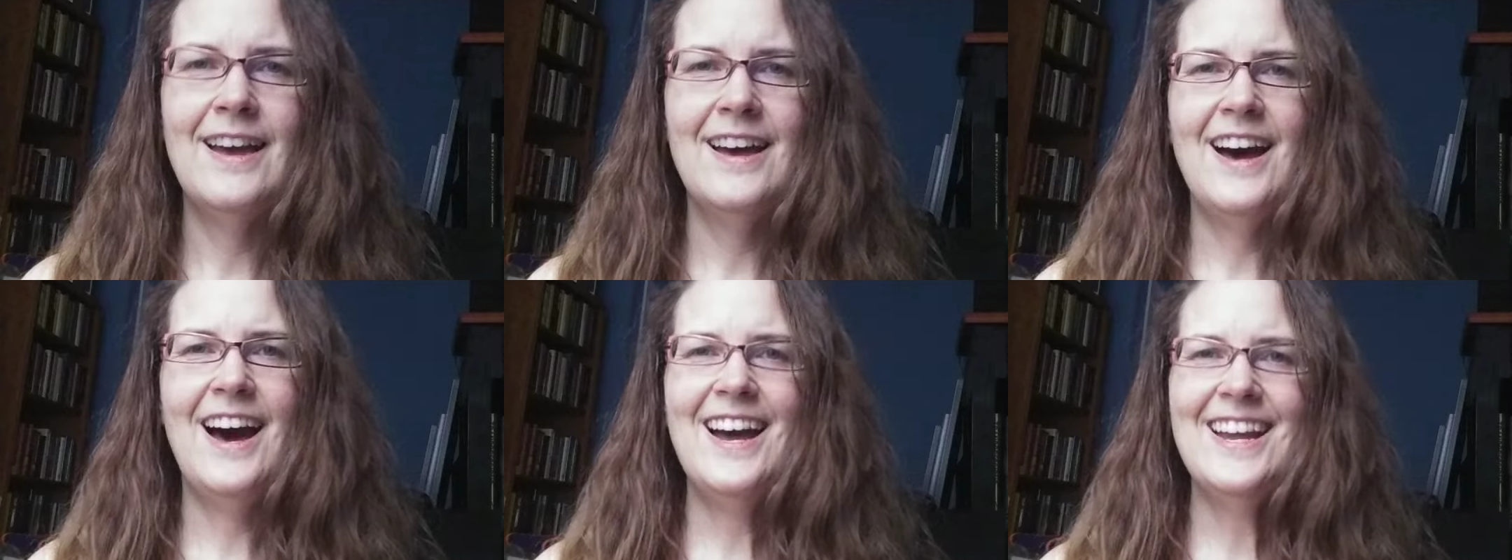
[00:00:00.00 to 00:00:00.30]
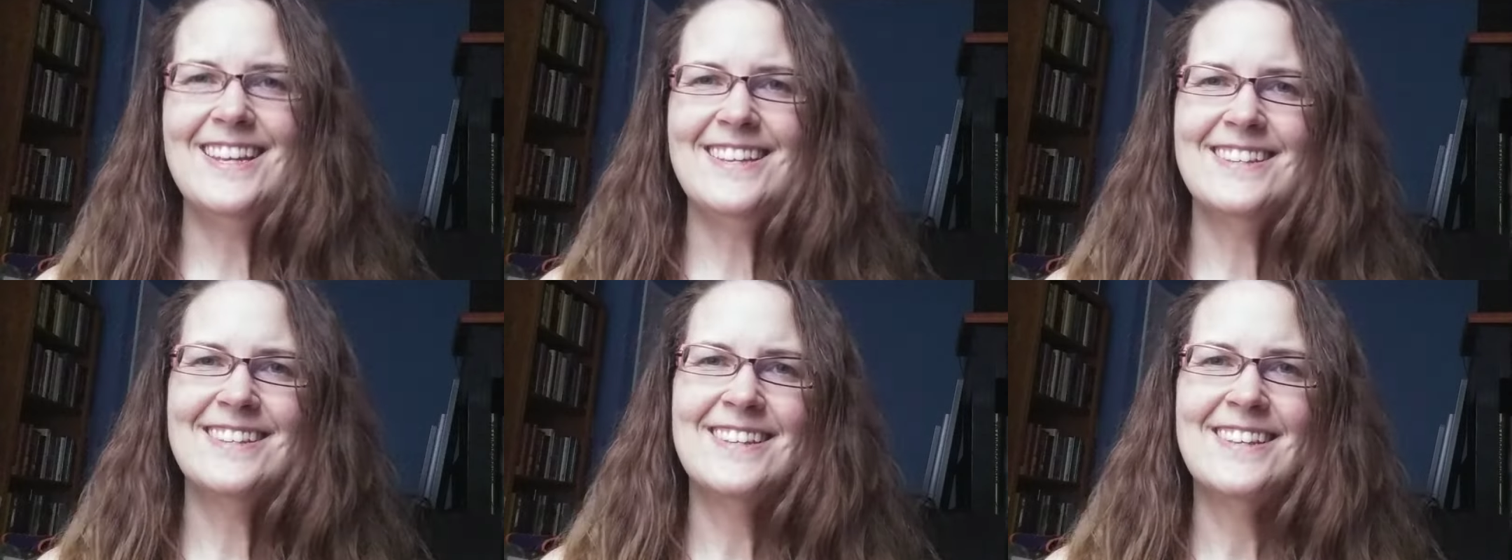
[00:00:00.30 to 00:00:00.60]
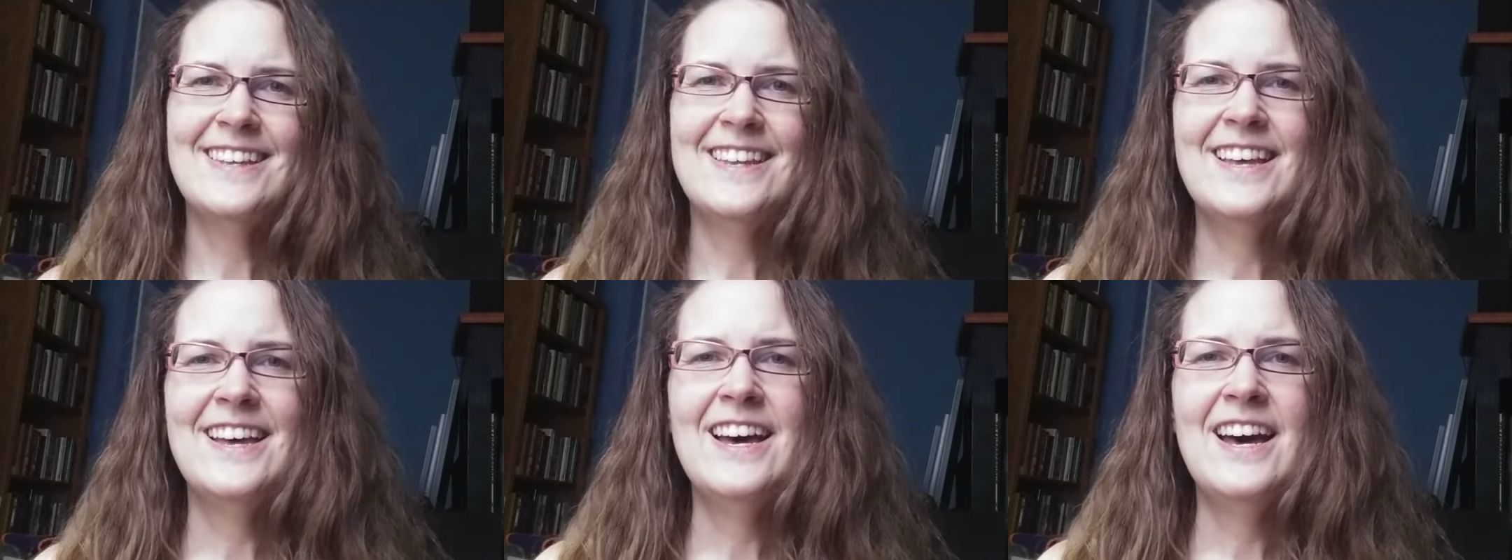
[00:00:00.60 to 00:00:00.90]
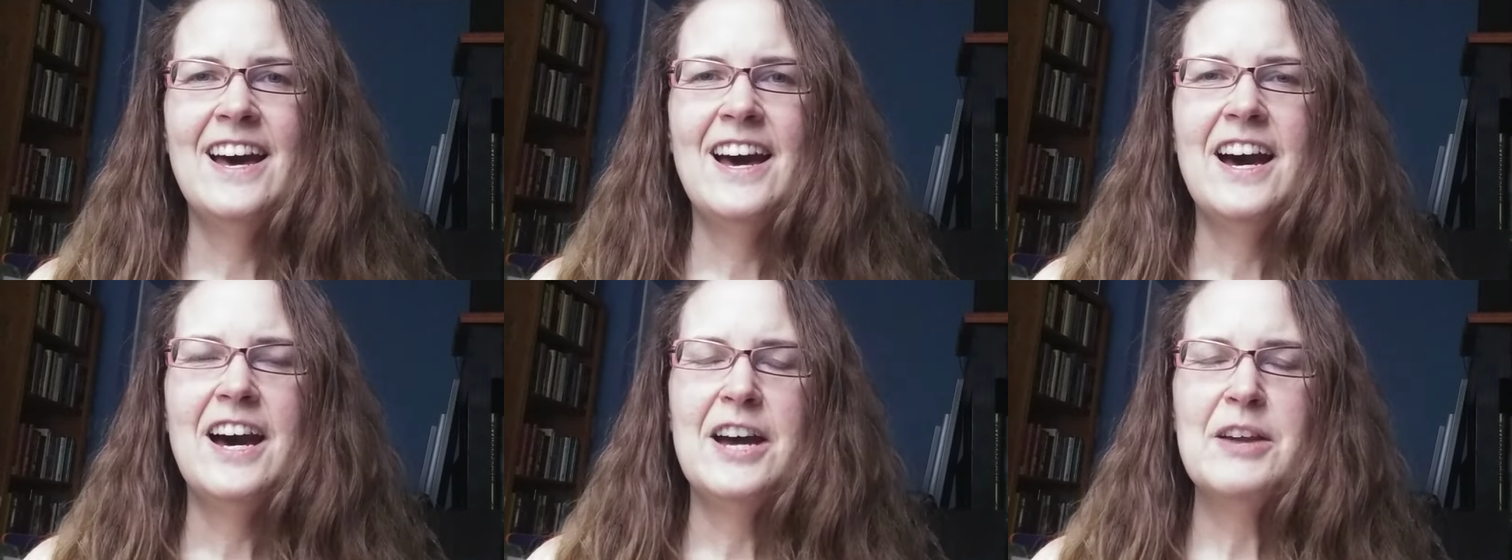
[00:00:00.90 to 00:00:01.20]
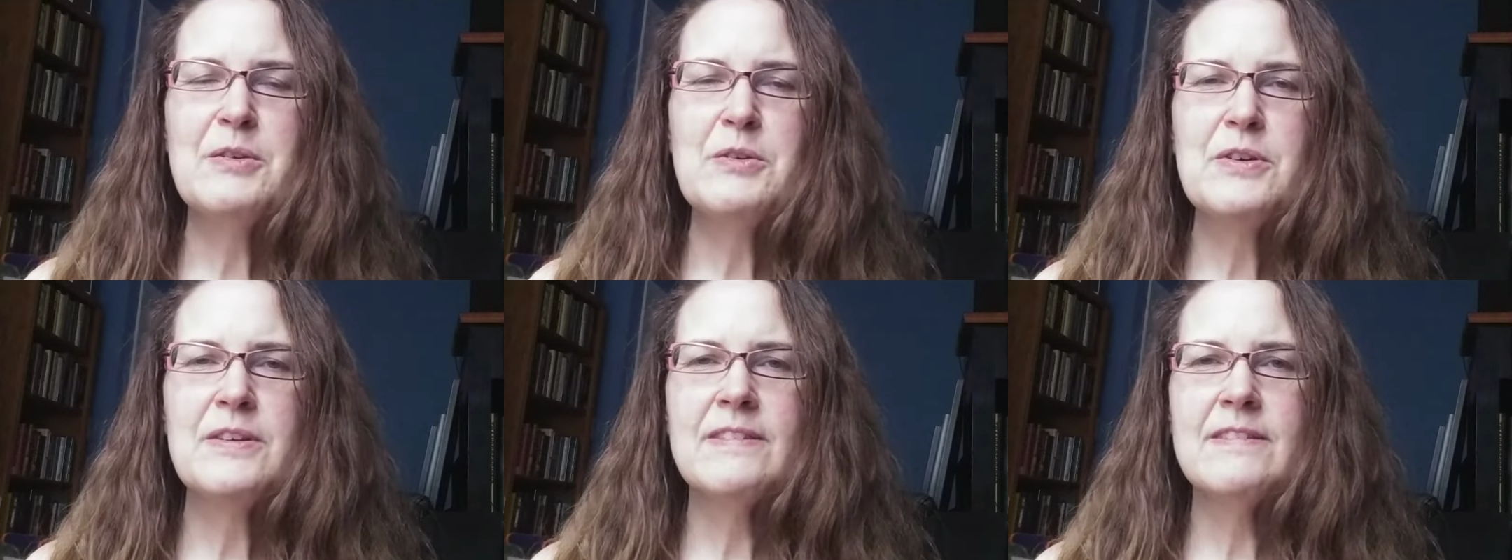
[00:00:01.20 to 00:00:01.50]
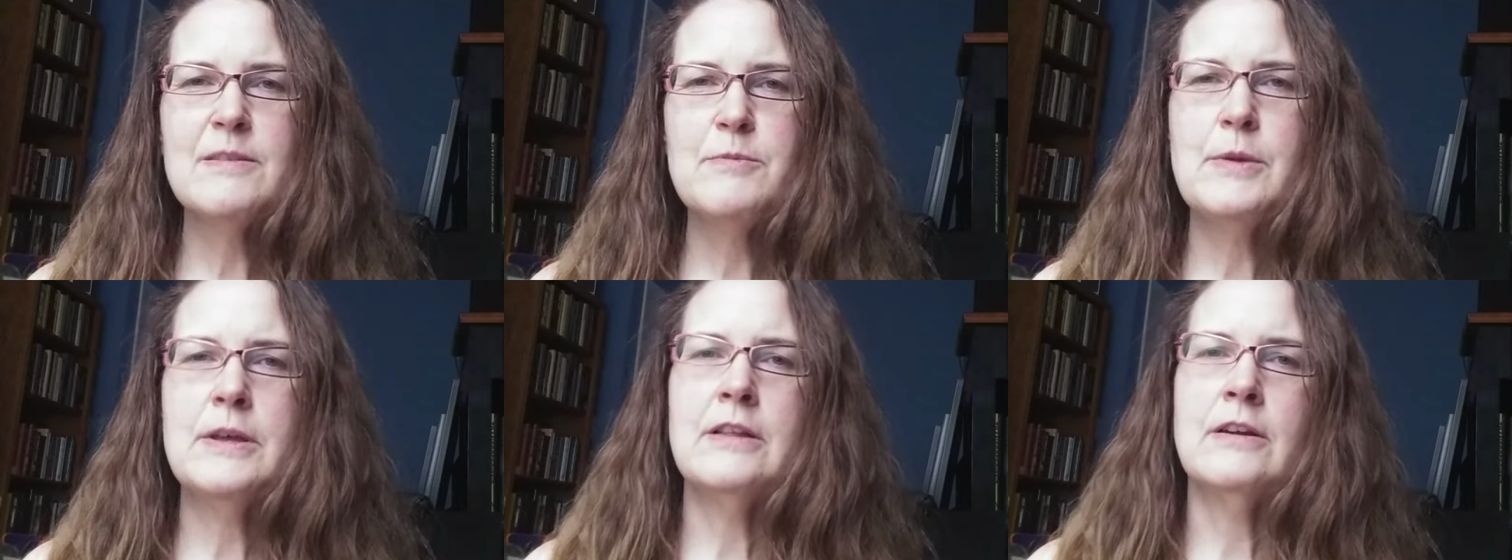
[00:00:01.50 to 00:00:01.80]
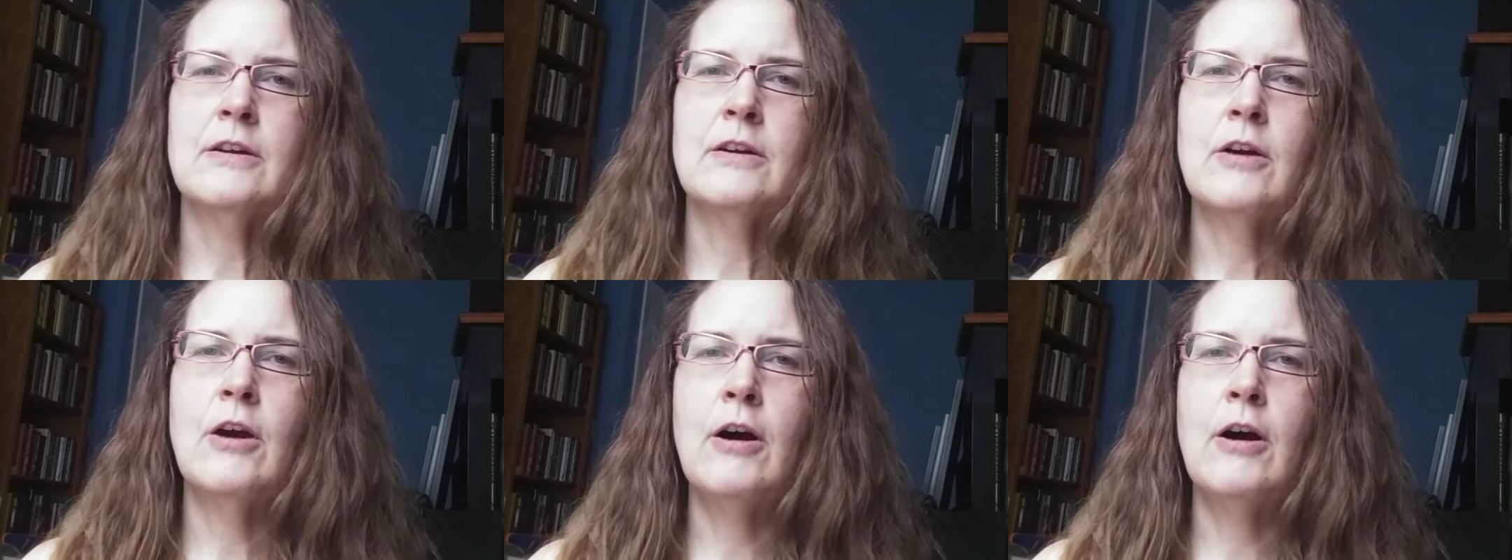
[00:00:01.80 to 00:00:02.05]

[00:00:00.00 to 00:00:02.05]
Hi, I'm Krista Miller,